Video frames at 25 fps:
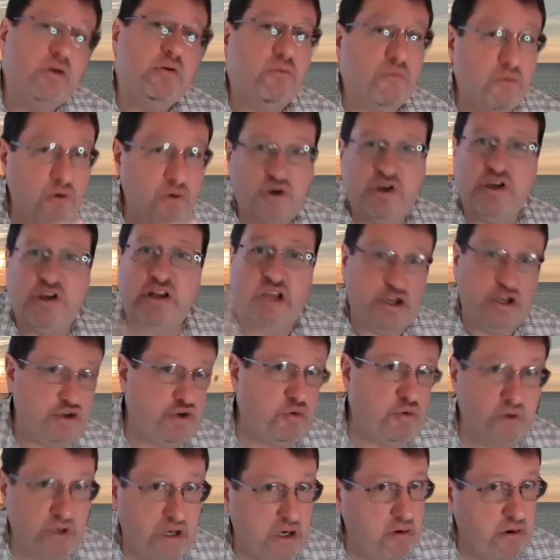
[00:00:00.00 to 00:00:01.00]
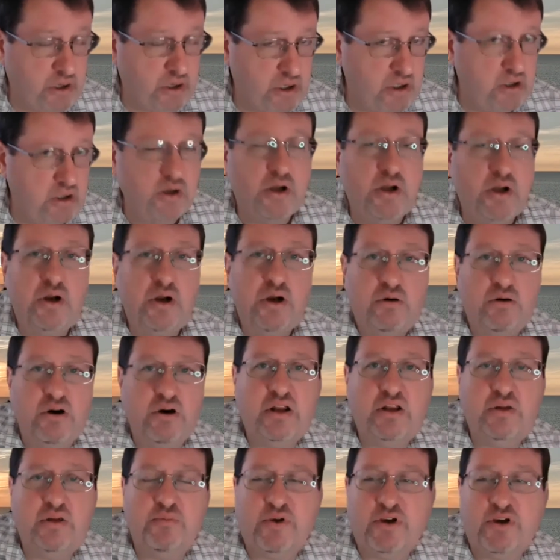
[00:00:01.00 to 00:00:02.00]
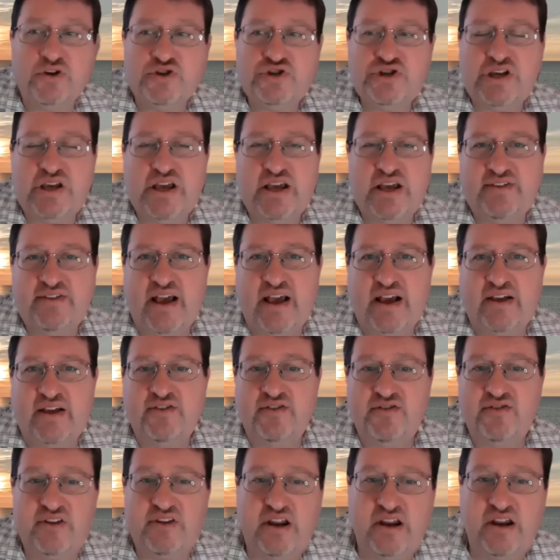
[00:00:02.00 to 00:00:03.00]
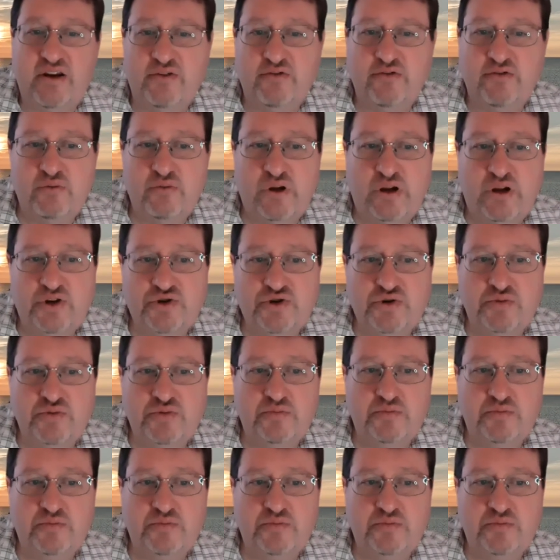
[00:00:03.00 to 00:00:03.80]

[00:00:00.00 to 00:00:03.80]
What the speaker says: We'll connect you with Erica, right, because she has access to that information.